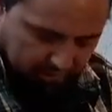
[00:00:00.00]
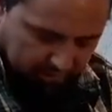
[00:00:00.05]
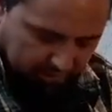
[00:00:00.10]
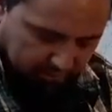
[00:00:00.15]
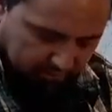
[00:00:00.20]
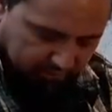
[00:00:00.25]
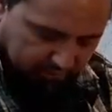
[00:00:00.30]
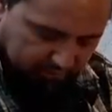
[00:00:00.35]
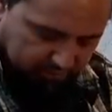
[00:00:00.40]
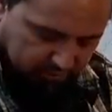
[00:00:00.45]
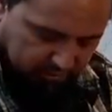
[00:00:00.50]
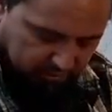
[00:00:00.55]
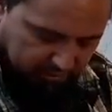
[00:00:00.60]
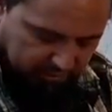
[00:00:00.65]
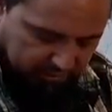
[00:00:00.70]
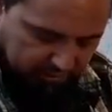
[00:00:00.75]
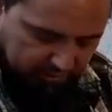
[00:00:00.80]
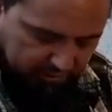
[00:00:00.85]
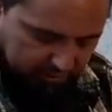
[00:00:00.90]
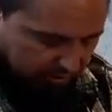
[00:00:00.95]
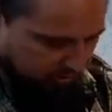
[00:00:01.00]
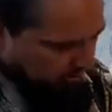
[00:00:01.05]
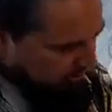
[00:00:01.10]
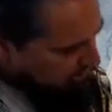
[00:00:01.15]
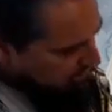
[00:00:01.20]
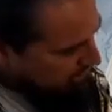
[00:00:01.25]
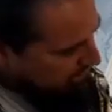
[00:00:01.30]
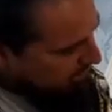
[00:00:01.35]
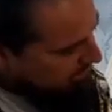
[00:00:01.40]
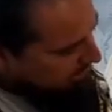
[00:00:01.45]
the fifth string,
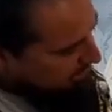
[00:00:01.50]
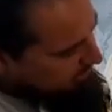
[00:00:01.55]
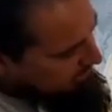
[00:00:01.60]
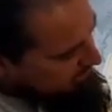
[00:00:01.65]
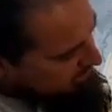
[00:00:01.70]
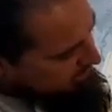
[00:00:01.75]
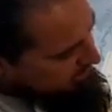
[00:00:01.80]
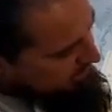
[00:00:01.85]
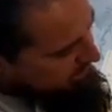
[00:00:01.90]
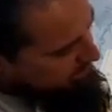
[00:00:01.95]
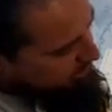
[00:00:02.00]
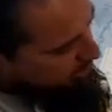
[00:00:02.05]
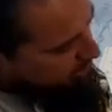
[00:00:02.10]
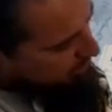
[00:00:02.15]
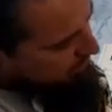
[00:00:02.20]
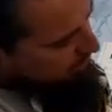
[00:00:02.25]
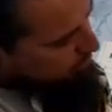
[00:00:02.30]
and that's going to stay open